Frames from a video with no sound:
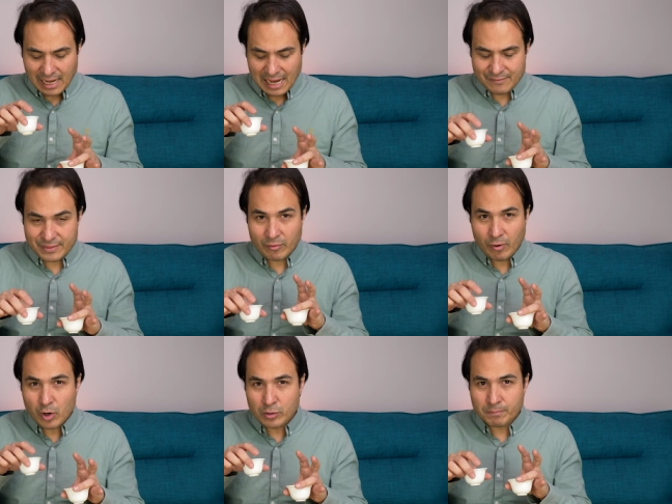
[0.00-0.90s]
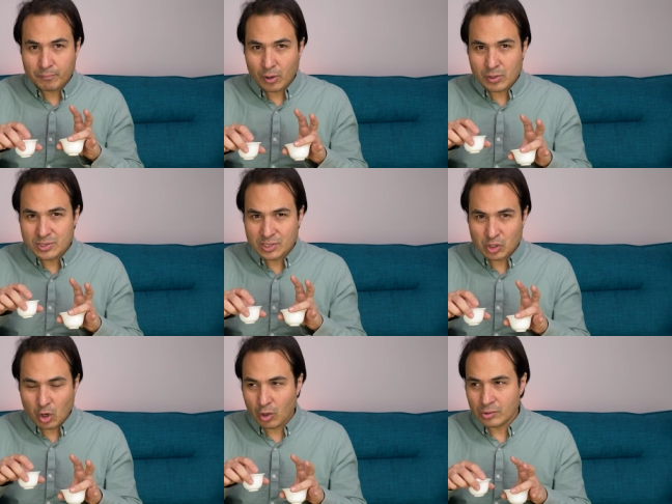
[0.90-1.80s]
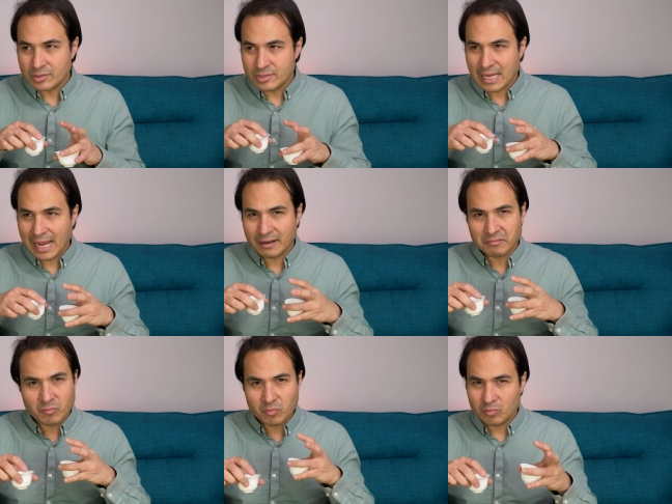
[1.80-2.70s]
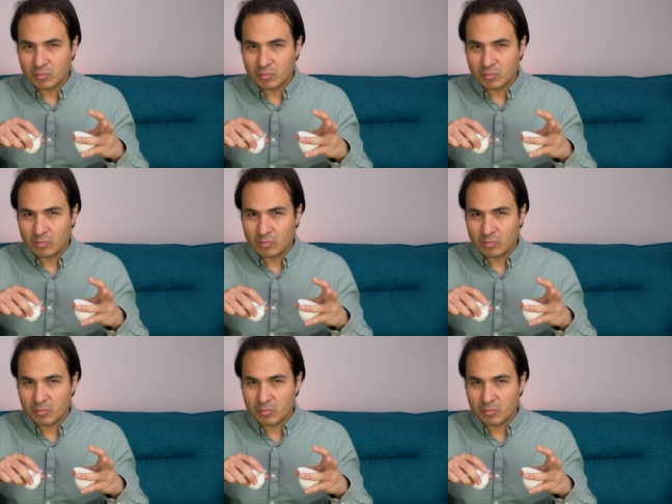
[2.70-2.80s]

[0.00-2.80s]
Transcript: have their own pros and cons and